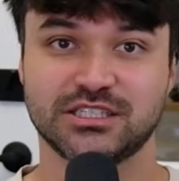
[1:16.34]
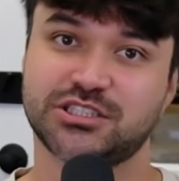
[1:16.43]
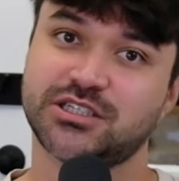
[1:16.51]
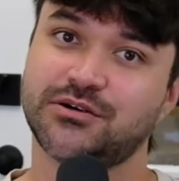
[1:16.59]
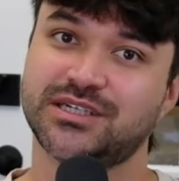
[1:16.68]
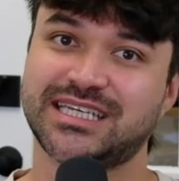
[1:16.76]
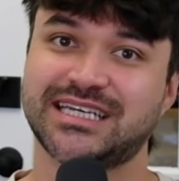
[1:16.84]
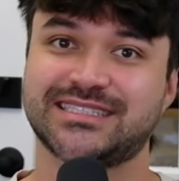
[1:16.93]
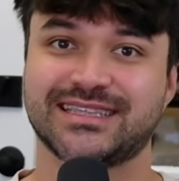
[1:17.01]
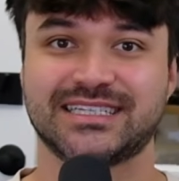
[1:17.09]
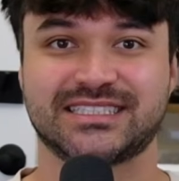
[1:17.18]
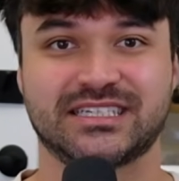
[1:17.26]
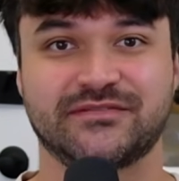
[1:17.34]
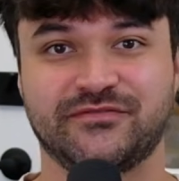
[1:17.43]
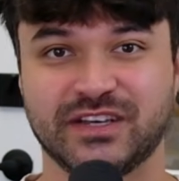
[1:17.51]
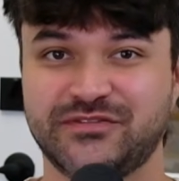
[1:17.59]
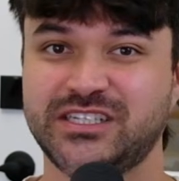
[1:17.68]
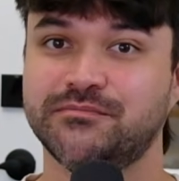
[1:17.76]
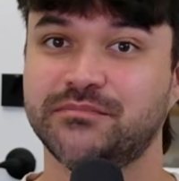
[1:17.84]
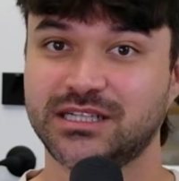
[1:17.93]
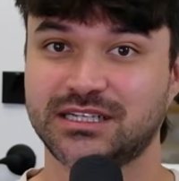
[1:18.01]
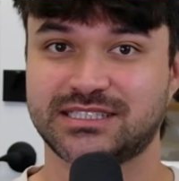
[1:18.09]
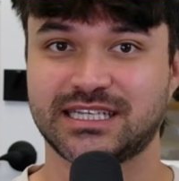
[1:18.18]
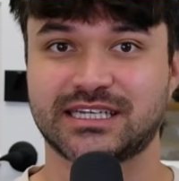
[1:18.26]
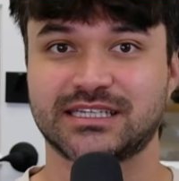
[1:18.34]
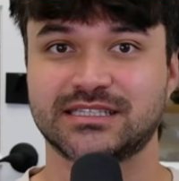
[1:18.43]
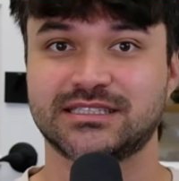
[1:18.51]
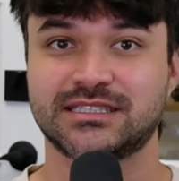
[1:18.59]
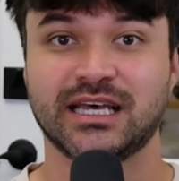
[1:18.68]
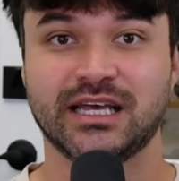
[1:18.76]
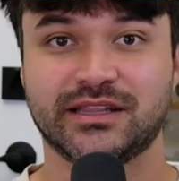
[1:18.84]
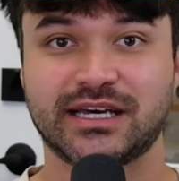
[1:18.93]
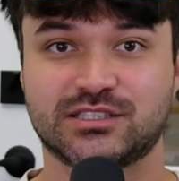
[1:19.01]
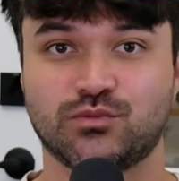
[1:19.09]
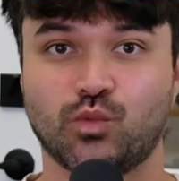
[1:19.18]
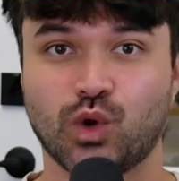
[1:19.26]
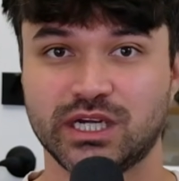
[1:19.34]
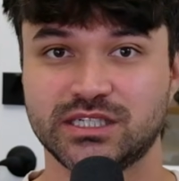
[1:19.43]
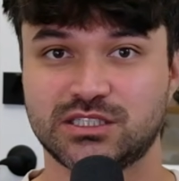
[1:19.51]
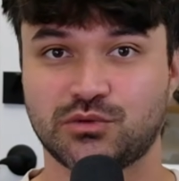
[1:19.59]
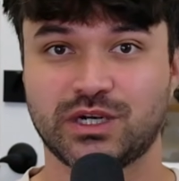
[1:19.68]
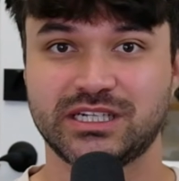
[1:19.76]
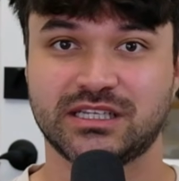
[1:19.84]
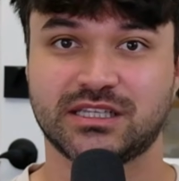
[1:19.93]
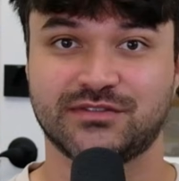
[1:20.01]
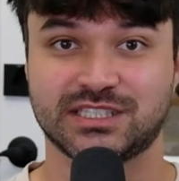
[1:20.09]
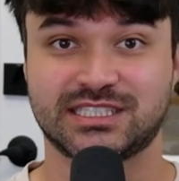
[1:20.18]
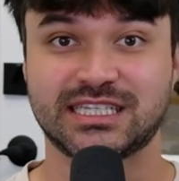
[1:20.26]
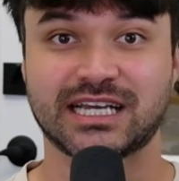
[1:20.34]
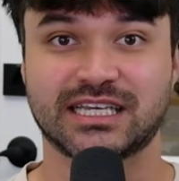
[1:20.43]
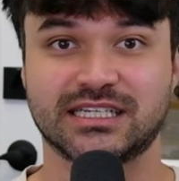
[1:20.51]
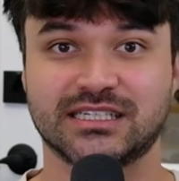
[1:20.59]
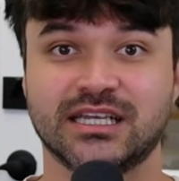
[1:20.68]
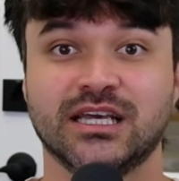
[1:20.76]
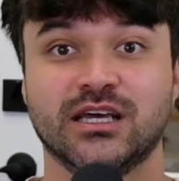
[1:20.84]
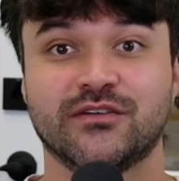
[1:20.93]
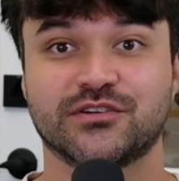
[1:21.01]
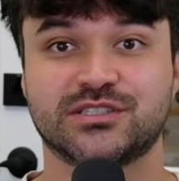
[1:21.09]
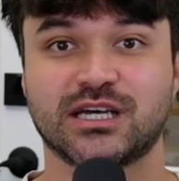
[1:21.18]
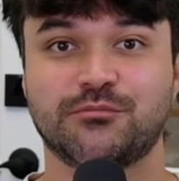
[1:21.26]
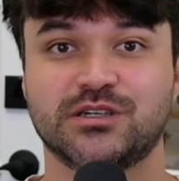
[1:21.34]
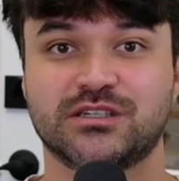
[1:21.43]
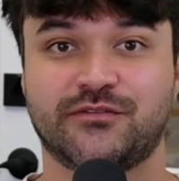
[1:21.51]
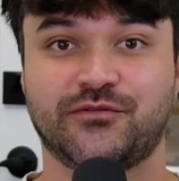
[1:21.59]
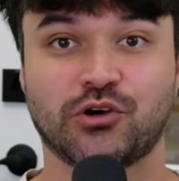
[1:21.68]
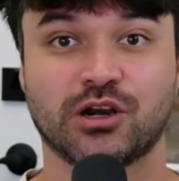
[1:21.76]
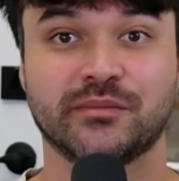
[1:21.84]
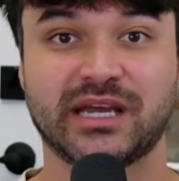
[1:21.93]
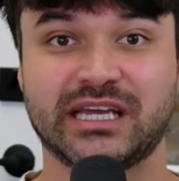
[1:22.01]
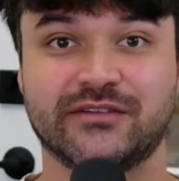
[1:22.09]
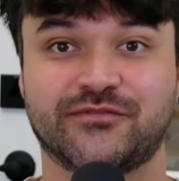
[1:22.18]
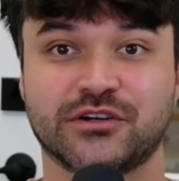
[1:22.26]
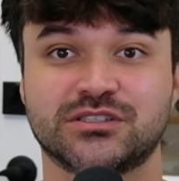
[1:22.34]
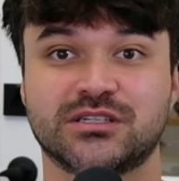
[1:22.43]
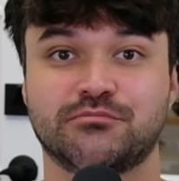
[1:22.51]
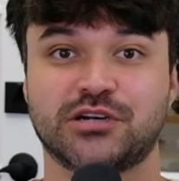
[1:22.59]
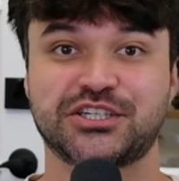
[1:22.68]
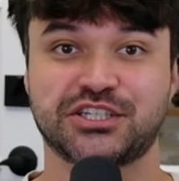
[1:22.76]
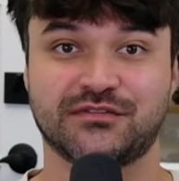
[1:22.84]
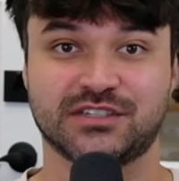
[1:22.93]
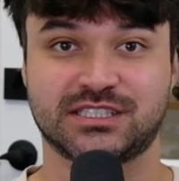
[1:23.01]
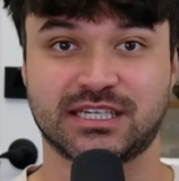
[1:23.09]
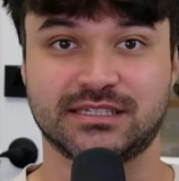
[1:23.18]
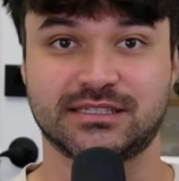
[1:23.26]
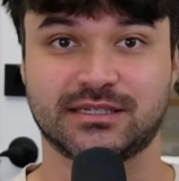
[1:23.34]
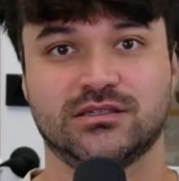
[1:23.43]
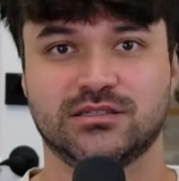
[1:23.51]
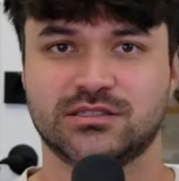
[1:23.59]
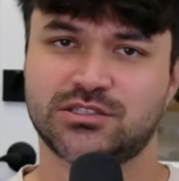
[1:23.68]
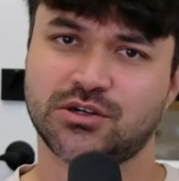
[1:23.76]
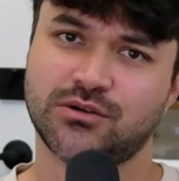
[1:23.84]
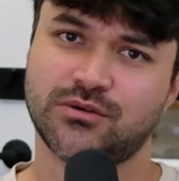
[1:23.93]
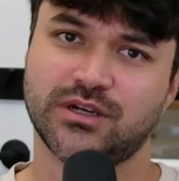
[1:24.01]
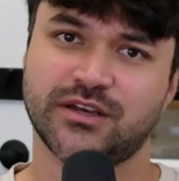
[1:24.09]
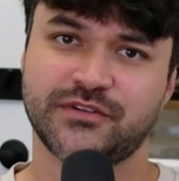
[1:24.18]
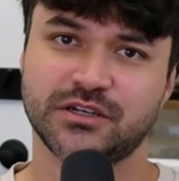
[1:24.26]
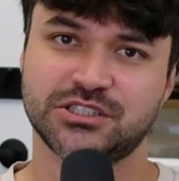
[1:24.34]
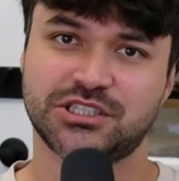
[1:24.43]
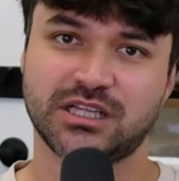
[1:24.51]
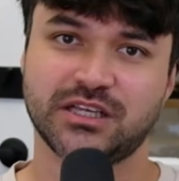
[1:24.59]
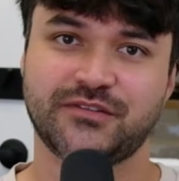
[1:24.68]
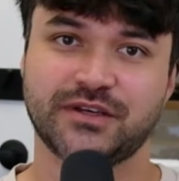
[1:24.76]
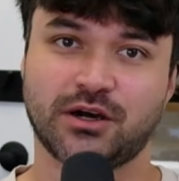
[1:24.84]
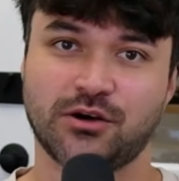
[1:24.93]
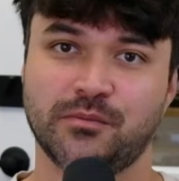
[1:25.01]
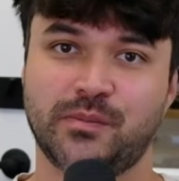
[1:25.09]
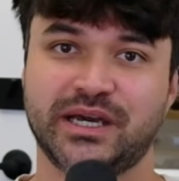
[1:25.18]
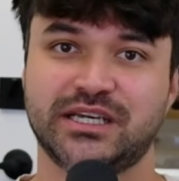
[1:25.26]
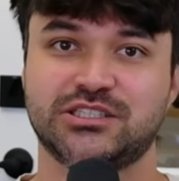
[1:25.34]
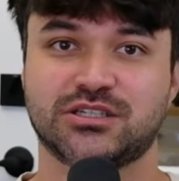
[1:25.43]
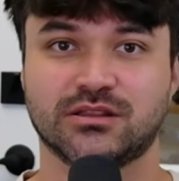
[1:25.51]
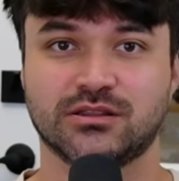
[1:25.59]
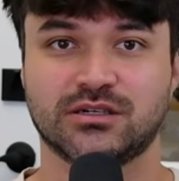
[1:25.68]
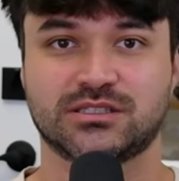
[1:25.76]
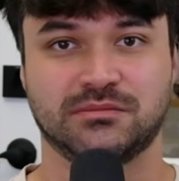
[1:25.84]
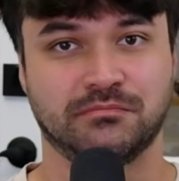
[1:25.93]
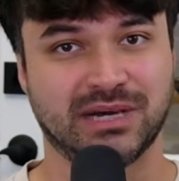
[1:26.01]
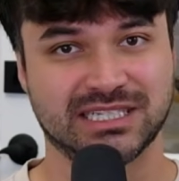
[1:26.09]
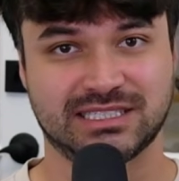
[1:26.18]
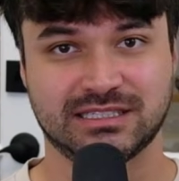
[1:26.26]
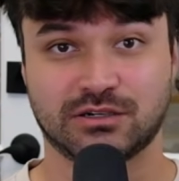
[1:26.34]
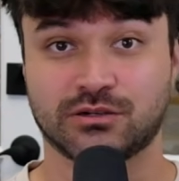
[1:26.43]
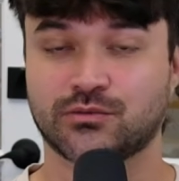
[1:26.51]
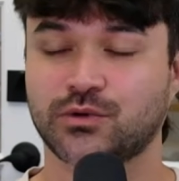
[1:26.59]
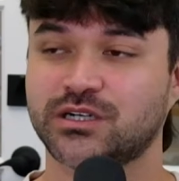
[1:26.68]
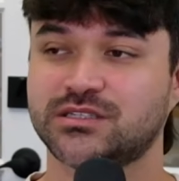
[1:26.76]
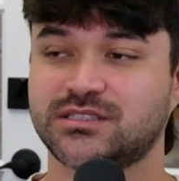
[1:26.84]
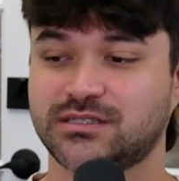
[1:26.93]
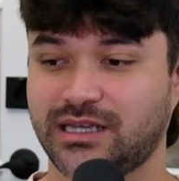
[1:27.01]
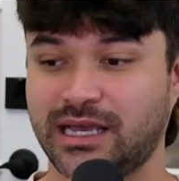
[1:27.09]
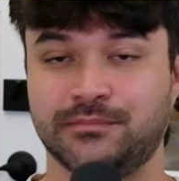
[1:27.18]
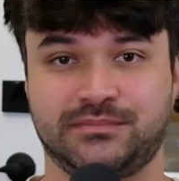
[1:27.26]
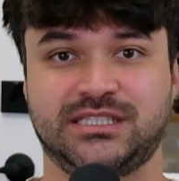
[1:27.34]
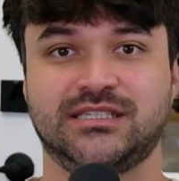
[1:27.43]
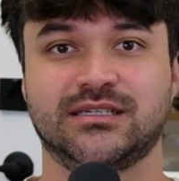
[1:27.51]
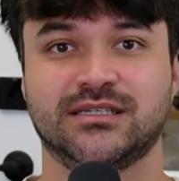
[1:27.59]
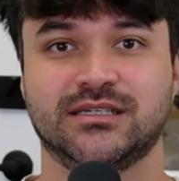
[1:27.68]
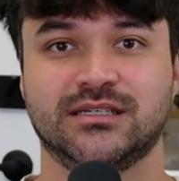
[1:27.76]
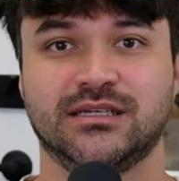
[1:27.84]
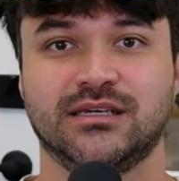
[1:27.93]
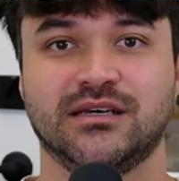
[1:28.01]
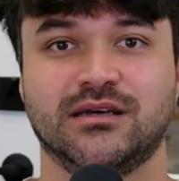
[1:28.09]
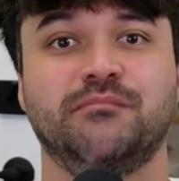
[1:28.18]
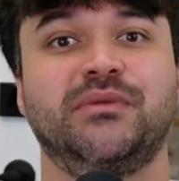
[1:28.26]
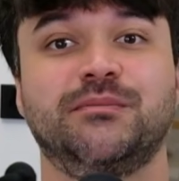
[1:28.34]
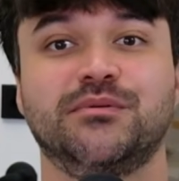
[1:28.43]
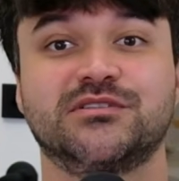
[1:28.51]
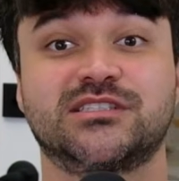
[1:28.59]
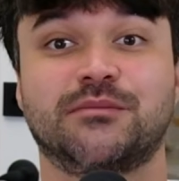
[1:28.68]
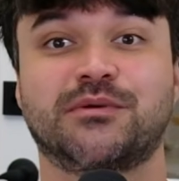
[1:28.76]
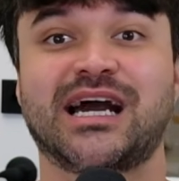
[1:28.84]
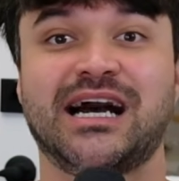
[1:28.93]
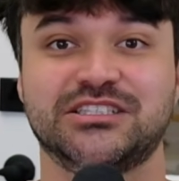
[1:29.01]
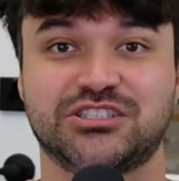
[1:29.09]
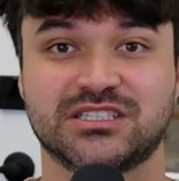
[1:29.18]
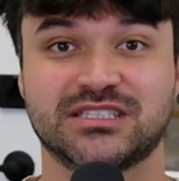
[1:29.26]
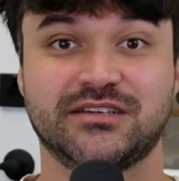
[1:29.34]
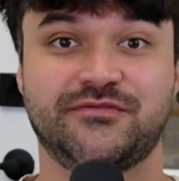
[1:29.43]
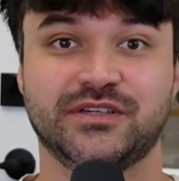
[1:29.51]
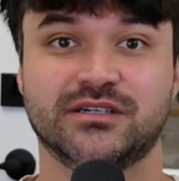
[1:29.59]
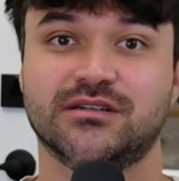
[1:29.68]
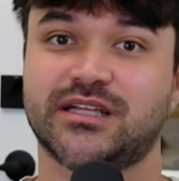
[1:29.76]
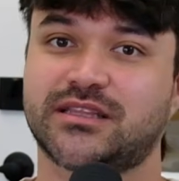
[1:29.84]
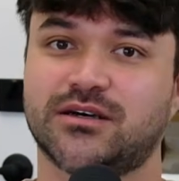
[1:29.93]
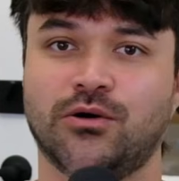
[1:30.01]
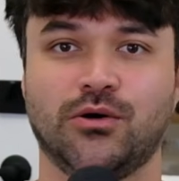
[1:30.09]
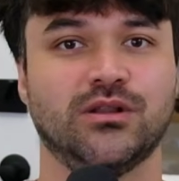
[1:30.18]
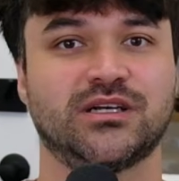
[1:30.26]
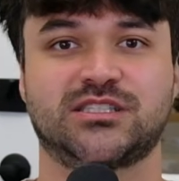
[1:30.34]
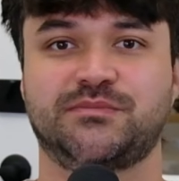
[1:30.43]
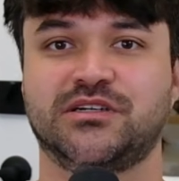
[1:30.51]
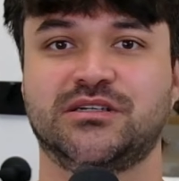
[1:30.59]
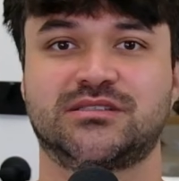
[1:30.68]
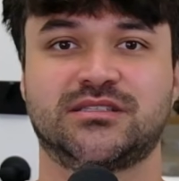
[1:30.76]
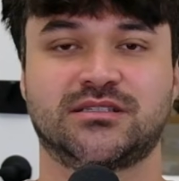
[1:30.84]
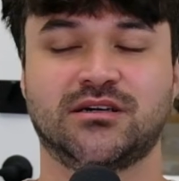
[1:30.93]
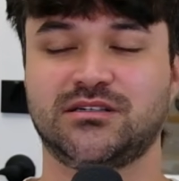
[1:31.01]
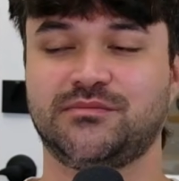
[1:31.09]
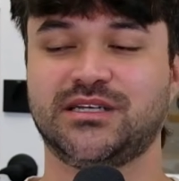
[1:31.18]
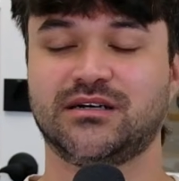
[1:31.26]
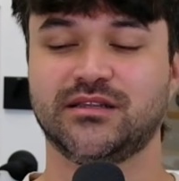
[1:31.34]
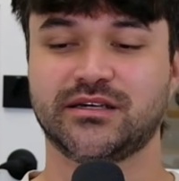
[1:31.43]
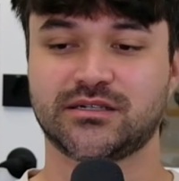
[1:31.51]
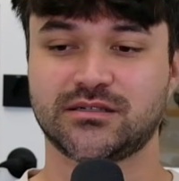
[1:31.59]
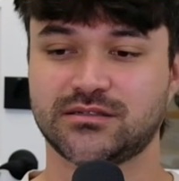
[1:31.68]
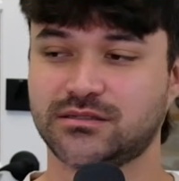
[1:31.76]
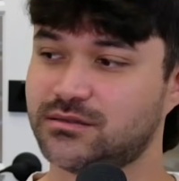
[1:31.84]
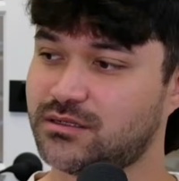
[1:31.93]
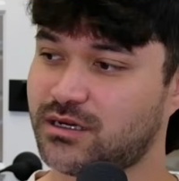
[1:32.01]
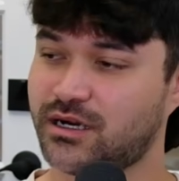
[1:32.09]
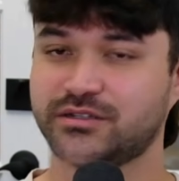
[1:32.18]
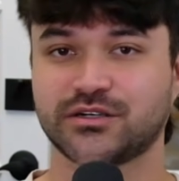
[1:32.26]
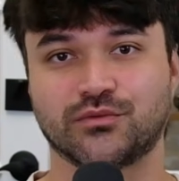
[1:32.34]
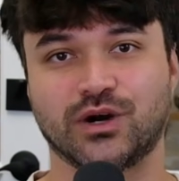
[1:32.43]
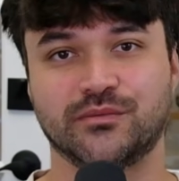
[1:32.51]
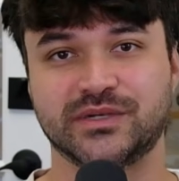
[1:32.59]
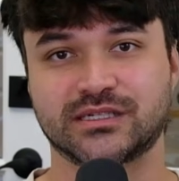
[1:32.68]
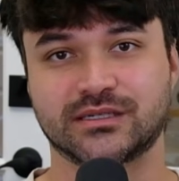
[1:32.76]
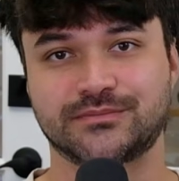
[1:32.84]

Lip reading: show it takes less than 50 milliseconds, that's 1/20th of a second, for someone to form a first impression of a site. So if your Jellyfin homepage looks messy or worse, empty, people subconsciously feel like the whole experience is going to be a little underwhelming.